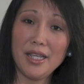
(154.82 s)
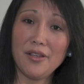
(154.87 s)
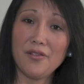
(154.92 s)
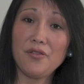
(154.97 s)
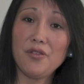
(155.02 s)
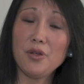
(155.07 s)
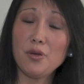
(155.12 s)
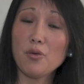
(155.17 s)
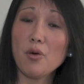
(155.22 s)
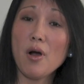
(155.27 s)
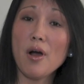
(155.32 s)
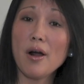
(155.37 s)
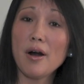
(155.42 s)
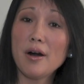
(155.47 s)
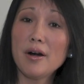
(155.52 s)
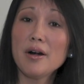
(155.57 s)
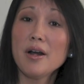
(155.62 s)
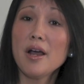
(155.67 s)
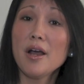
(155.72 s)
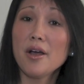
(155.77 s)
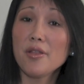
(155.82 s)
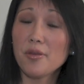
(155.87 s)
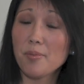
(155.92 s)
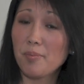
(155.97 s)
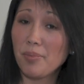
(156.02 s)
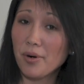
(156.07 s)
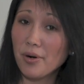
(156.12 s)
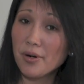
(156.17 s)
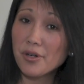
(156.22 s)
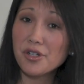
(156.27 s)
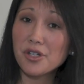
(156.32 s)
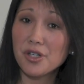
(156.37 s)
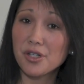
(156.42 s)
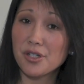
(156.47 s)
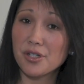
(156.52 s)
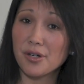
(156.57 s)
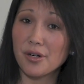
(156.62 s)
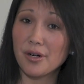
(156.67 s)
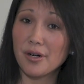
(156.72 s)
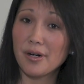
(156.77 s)
If you are the
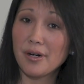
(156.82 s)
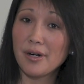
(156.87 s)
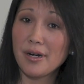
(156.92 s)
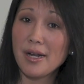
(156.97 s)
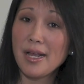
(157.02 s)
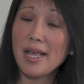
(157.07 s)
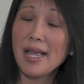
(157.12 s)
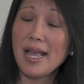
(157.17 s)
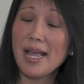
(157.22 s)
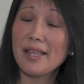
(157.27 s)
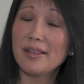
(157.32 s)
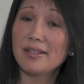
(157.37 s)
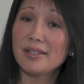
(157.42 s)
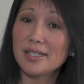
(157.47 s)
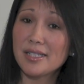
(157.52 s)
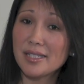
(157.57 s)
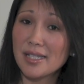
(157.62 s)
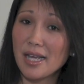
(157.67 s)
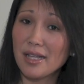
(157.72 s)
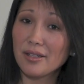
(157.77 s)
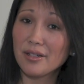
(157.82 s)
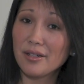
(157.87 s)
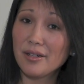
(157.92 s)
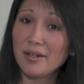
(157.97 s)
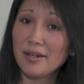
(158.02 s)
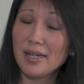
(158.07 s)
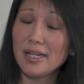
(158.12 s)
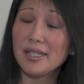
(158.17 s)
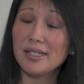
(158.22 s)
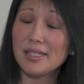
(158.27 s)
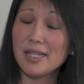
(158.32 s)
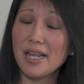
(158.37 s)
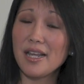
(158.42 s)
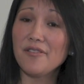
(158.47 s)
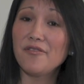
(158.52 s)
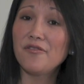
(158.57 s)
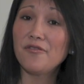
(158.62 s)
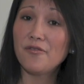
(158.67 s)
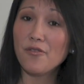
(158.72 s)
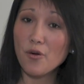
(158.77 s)
purchaser and the seller is a
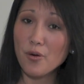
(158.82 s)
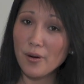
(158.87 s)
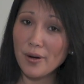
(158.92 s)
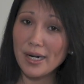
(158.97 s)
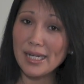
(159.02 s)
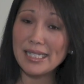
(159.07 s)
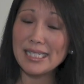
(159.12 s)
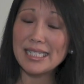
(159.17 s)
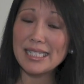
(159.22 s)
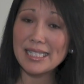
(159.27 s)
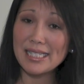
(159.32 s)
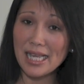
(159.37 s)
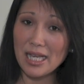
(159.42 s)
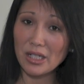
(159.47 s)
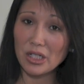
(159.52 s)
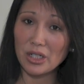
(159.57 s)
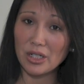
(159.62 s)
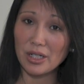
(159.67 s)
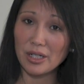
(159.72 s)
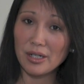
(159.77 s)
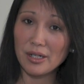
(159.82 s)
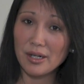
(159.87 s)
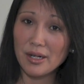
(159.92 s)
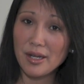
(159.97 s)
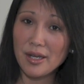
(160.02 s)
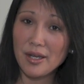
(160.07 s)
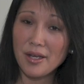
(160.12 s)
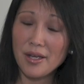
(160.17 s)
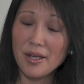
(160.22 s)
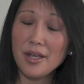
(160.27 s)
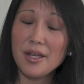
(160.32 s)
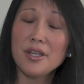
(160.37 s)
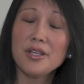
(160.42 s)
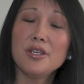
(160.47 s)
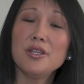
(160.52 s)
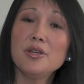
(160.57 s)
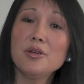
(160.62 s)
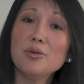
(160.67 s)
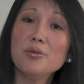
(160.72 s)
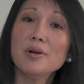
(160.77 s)
foreign seller,
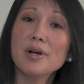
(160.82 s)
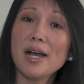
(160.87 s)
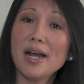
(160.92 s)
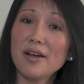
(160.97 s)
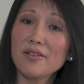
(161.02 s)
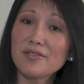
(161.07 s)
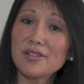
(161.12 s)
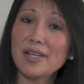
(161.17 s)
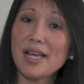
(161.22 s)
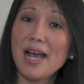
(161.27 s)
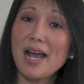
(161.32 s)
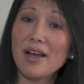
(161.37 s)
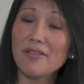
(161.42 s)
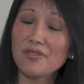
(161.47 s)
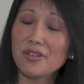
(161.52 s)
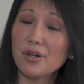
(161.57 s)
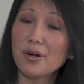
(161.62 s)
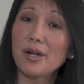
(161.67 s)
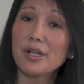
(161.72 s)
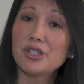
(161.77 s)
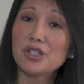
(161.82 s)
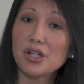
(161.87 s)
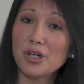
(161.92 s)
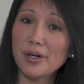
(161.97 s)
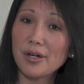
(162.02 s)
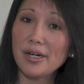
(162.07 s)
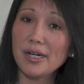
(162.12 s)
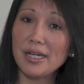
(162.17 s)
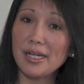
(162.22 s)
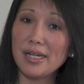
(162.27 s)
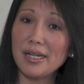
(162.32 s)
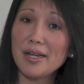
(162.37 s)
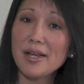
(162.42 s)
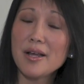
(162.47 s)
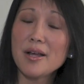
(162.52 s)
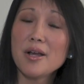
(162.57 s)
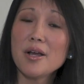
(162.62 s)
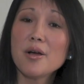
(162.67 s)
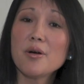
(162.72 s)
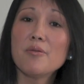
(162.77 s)
you will have to have your attorney
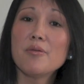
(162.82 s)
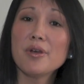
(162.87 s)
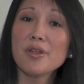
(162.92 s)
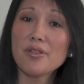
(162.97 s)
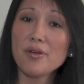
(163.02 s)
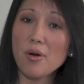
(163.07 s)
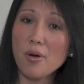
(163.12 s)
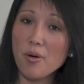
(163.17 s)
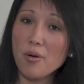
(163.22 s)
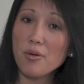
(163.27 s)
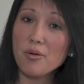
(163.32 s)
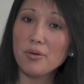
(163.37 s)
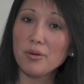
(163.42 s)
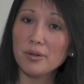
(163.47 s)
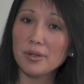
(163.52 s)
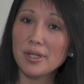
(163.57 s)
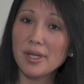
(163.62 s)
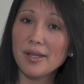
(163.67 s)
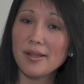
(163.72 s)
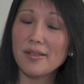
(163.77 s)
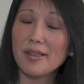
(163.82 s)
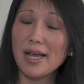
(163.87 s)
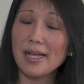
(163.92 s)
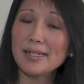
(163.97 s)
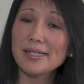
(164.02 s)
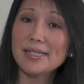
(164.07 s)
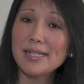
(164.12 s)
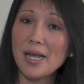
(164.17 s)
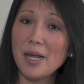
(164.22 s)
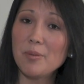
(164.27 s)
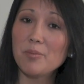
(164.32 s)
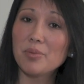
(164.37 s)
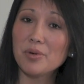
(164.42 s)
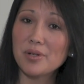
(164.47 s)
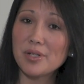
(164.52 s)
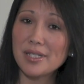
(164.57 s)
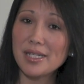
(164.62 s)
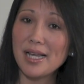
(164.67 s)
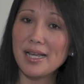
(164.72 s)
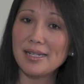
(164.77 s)
withhold that
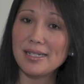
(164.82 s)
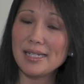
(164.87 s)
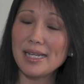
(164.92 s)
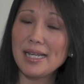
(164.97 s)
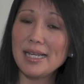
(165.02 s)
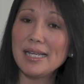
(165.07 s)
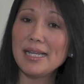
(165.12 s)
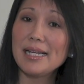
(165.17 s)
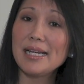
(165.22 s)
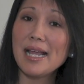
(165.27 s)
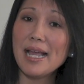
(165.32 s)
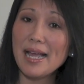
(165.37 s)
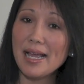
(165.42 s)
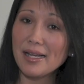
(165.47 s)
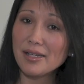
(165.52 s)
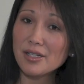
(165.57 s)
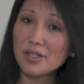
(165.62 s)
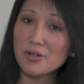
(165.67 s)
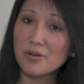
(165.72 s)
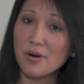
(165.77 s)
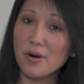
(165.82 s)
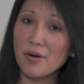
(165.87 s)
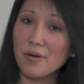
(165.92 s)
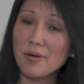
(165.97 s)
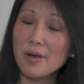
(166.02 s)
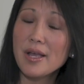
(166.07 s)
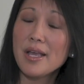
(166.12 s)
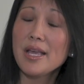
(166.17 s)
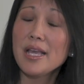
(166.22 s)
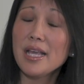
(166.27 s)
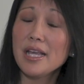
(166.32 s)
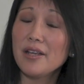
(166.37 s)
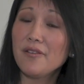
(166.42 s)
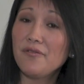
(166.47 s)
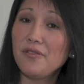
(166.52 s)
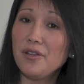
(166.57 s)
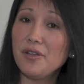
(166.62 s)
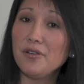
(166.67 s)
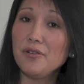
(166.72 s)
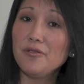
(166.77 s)
10% in escrow.
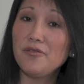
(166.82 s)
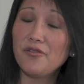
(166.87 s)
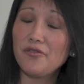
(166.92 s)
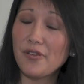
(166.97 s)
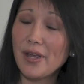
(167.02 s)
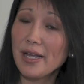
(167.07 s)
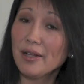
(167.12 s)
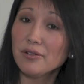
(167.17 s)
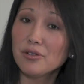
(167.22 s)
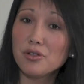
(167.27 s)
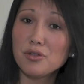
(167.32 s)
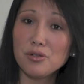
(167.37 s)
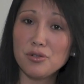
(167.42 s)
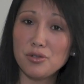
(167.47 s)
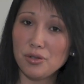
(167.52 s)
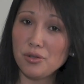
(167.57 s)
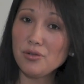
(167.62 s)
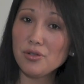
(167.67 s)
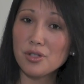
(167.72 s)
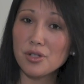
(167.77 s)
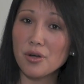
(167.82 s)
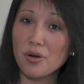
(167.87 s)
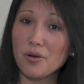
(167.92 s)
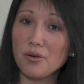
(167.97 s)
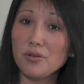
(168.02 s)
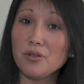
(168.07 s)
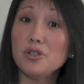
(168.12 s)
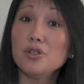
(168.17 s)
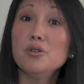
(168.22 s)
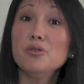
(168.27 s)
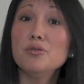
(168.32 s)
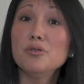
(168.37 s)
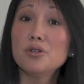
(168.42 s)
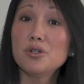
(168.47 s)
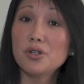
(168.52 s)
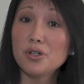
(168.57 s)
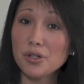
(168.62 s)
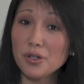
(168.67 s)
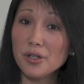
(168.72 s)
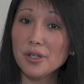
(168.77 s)
If you fail to do so, you
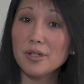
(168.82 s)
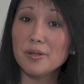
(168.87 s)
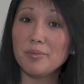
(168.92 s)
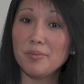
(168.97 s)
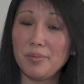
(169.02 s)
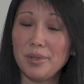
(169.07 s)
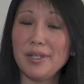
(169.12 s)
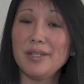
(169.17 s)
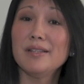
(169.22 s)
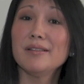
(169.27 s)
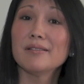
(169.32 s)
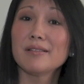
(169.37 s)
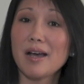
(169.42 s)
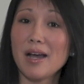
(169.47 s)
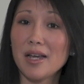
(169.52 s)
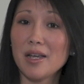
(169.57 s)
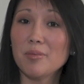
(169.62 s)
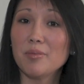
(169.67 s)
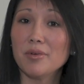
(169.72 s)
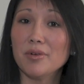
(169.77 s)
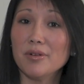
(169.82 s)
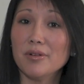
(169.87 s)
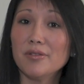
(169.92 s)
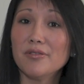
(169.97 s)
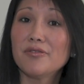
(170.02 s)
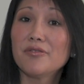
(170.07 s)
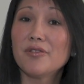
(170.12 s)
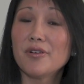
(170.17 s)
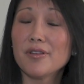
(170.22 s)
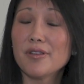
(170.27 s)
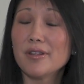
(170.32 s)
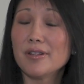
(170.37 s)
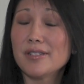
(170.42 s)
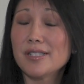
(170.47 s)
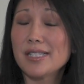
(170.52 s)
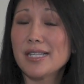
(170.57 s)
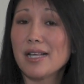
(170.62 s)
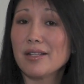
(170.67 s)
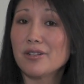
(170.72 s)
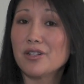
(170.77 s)
could be liable for the
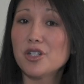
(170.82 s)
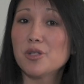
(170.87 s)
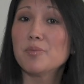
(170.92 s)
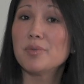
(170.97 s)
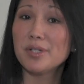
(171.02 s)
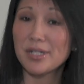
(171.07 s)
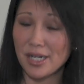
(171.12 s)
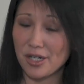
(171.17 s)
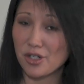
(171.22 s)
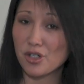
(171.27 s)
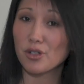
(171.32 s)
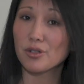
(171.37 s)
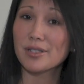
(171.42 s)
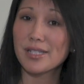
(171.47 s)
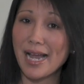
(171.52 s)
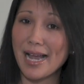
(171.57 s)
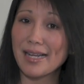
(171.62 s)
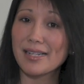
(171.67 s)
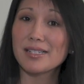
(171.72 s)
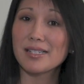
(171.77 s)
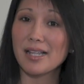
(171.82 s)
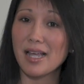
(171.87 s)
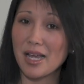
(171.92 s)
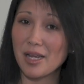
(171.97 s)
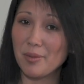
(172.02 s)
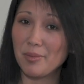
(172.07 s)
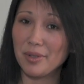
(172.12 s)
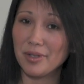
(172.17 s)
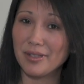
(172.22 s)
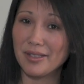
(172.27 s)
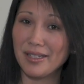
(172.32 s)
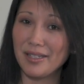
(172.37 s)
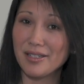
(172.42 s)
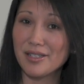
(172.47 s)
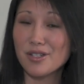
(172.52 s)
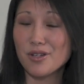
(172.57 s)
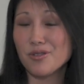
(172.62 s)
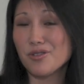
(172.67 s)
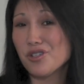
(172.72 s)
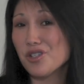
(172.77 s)
seller's potential tax liability.
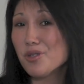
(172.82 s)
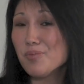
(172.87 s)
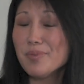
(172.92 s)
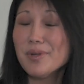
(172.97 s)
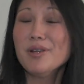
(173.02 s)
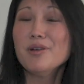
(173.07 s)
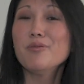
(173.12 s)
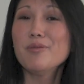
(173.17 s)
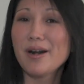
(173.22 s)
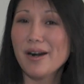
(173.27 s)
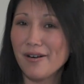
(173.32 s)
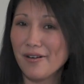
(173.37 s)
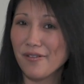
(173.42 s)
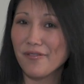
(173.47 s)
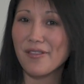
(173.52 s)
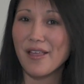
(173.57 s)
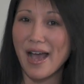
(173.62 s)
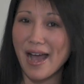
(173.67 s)
So just be aware of